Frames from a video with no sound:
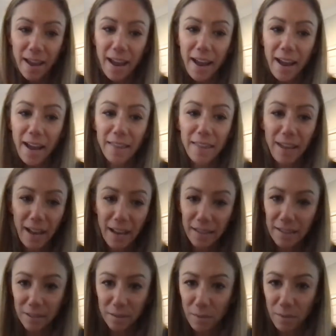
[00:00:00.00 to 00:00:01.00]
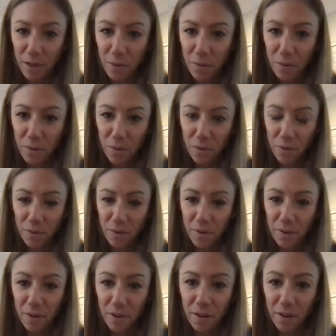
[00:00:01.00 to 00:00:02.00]
And they asked him, well,
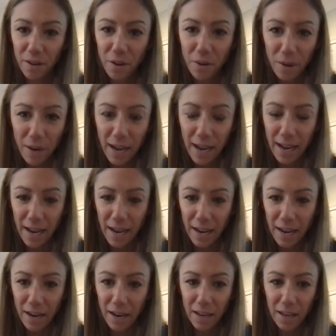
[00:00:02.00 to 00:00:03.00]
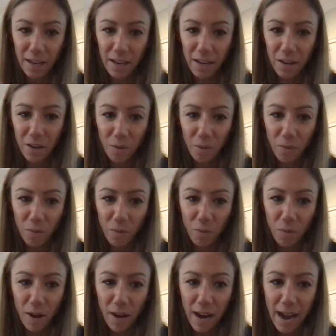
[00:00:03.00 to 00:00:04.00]
okay,
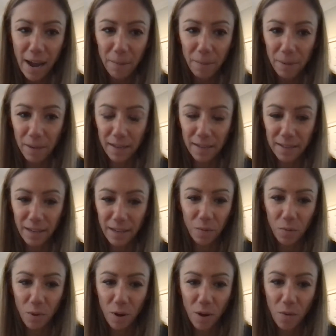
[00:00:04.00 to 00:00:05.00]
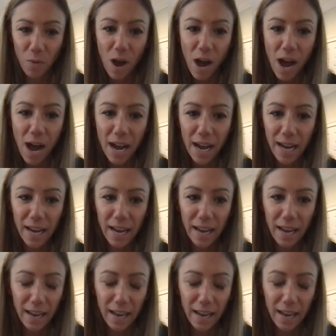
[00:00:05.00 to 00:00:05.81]
what happened? why?